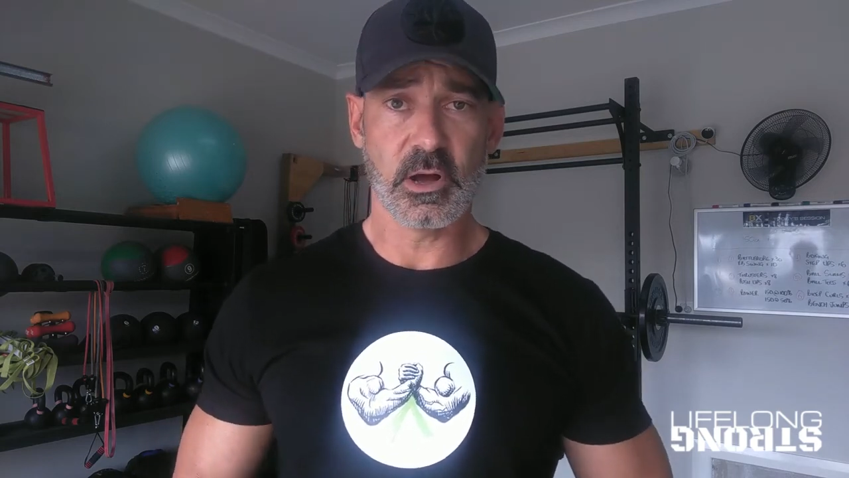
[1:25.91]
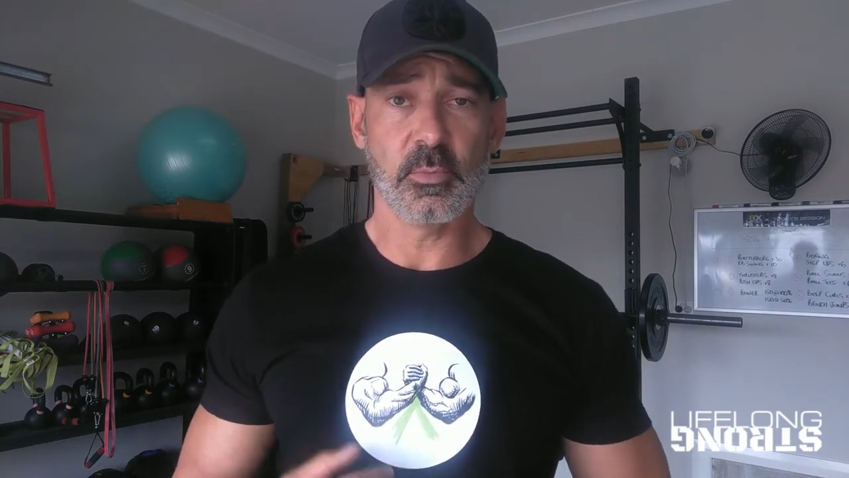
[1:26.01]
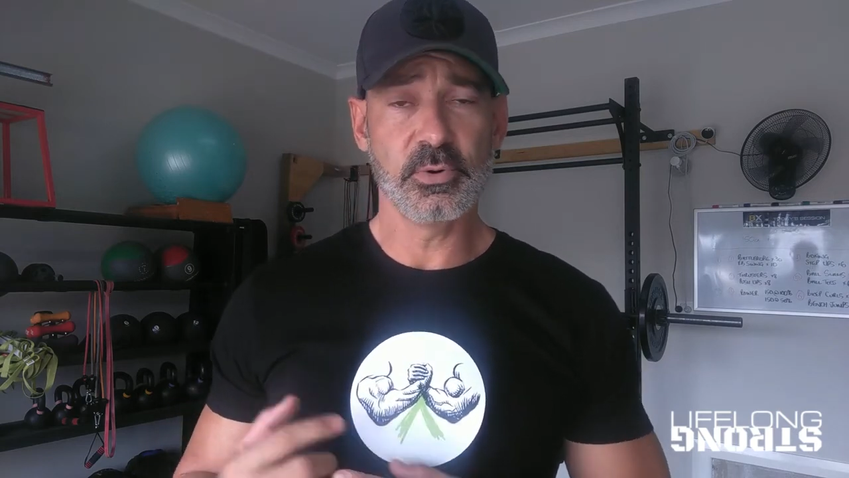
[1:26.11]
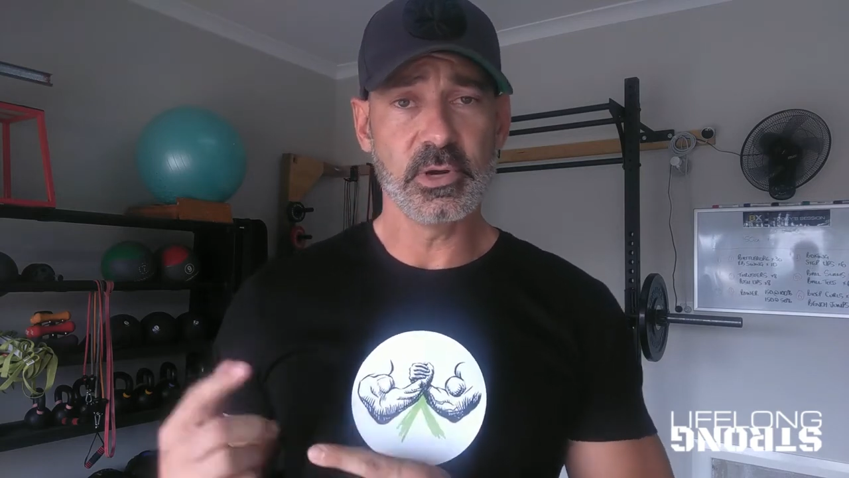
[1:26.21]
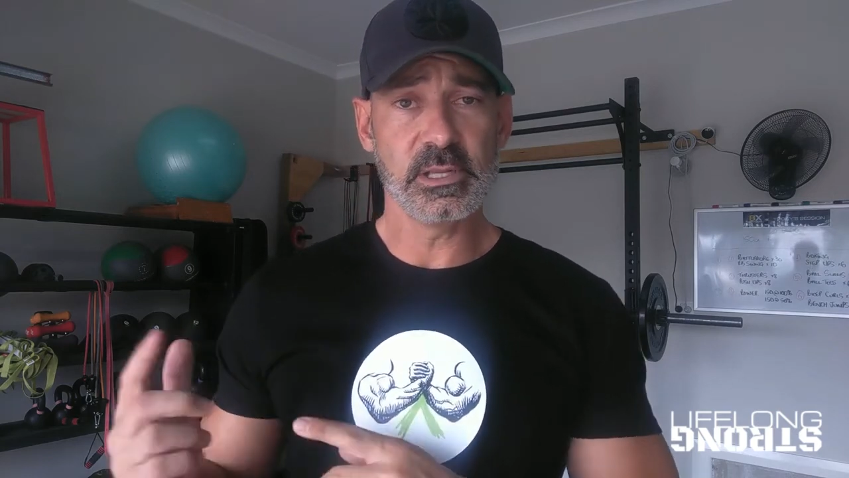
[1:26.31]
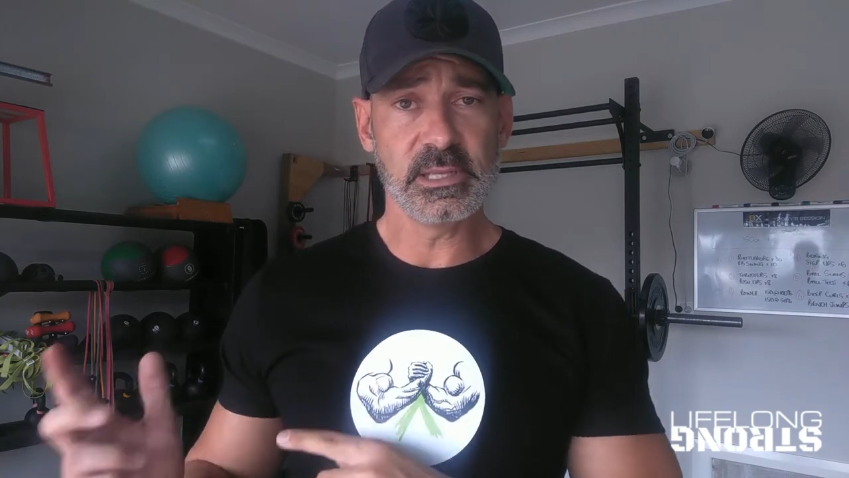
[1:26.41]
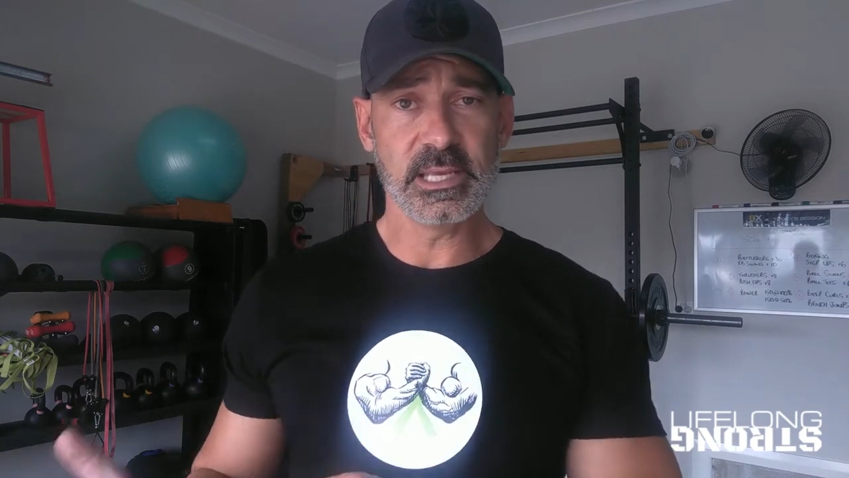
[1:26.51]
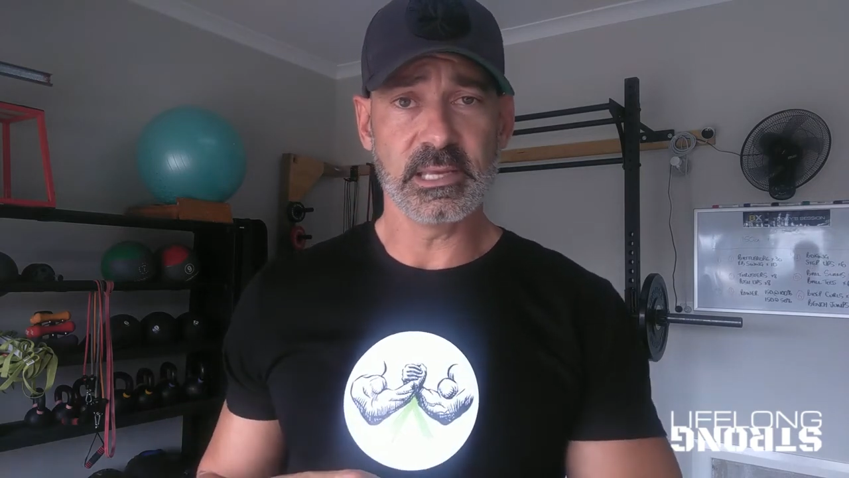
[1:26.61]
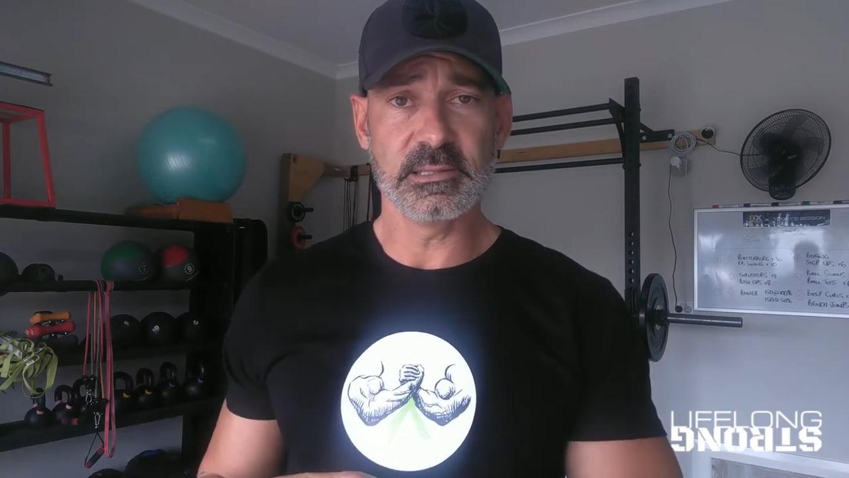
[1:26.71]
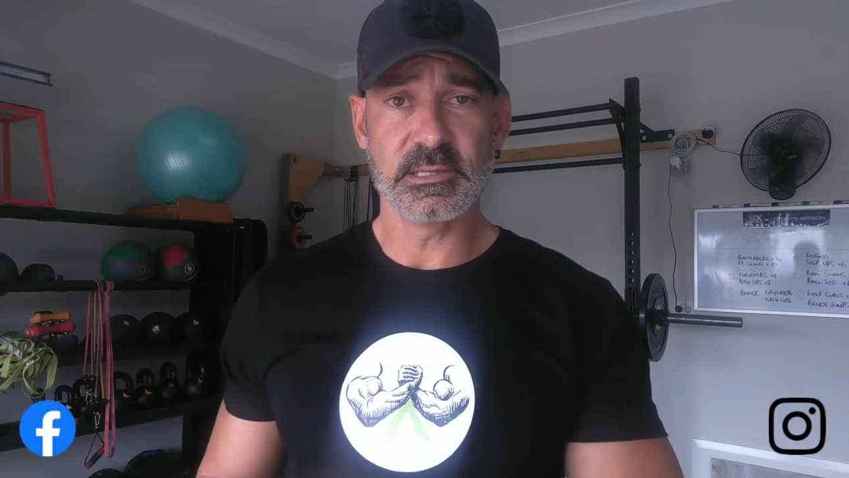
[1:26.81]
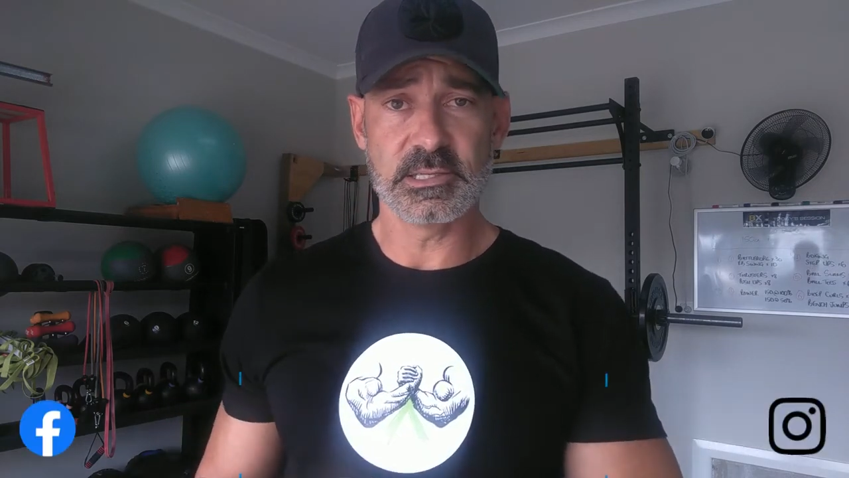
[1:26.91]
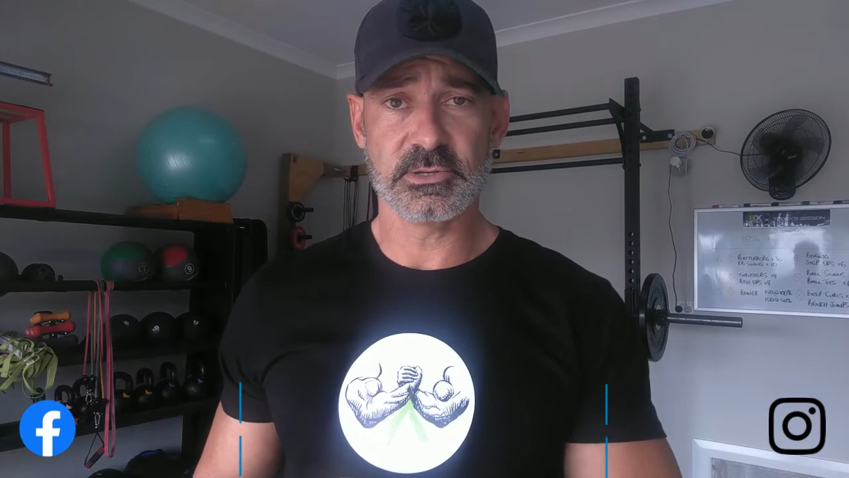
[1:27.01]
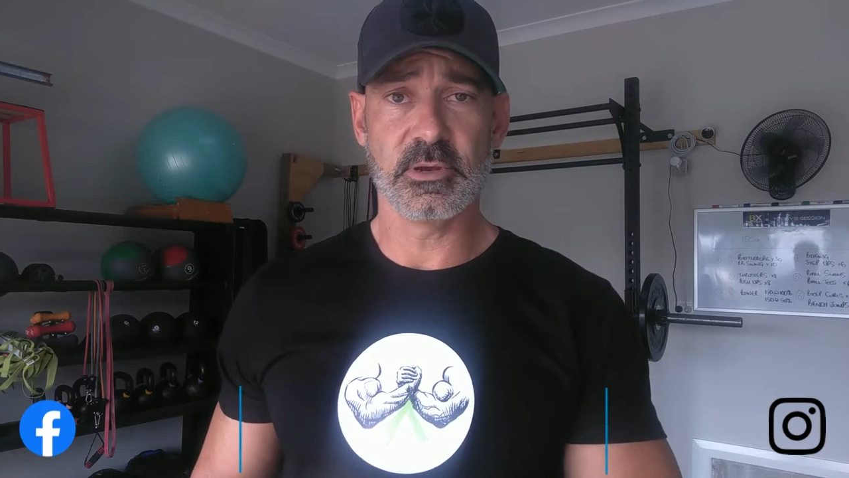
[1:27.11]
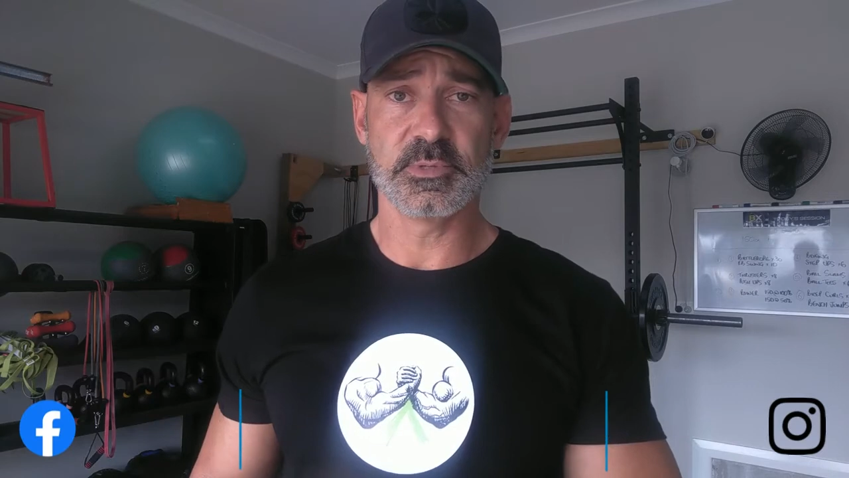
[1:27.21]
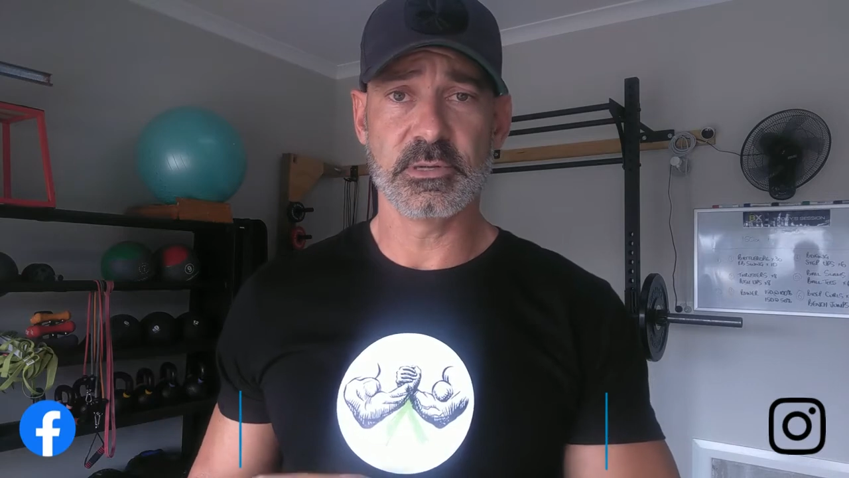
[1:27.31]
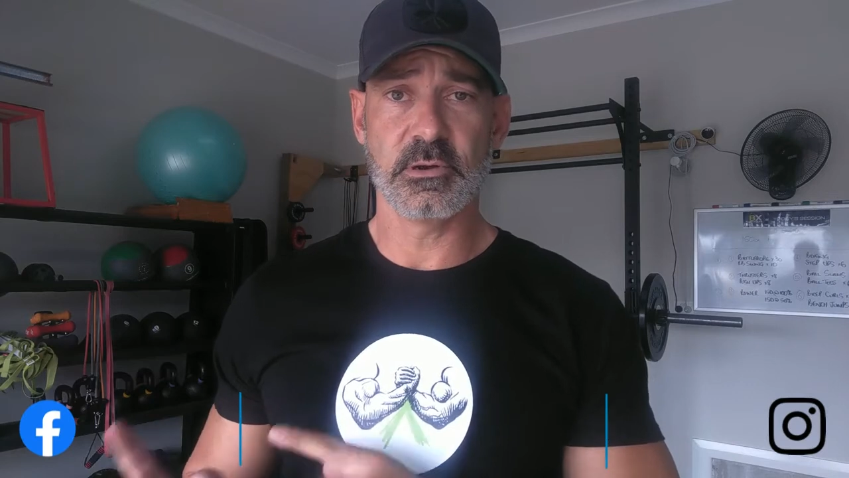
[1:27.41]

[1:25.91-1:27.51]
I'll put a link in the description.